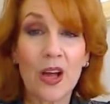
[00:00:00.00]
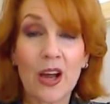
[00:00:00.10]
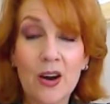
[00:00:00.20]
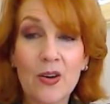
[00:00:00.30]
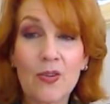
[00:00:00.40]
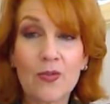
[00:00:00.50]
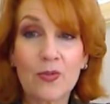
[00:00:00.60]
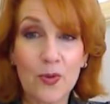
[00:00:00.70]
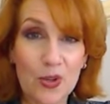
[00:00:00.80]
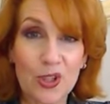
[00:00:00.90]
How
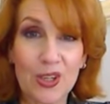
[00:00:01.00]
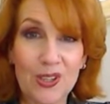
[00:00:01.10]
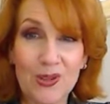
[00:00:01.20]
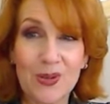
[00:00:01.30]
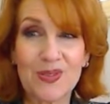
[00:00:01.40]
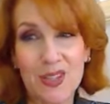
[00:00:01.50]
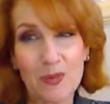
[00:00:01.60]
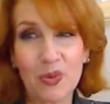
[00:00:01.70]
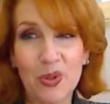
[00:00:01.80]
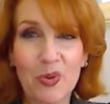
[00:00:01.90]
fortunate to have
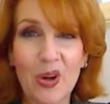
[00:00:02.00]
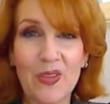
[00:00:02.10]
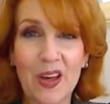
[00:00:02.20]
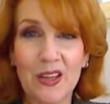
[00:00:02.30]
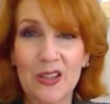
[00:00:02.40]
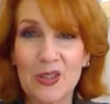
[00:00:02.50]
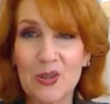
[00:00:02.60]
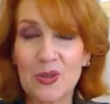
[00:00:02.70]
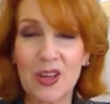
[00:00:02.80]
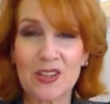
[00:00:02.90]
stumbled upon that in
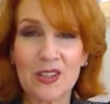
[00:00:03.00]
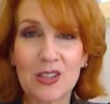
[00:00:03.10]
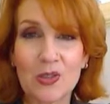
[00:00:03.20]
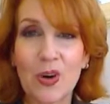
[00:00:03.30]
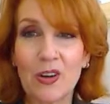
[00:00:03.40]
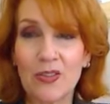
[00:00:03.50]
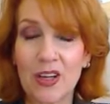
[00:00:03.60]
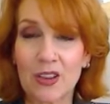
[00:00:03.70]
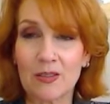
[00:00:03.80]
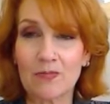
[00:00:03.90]
2012 at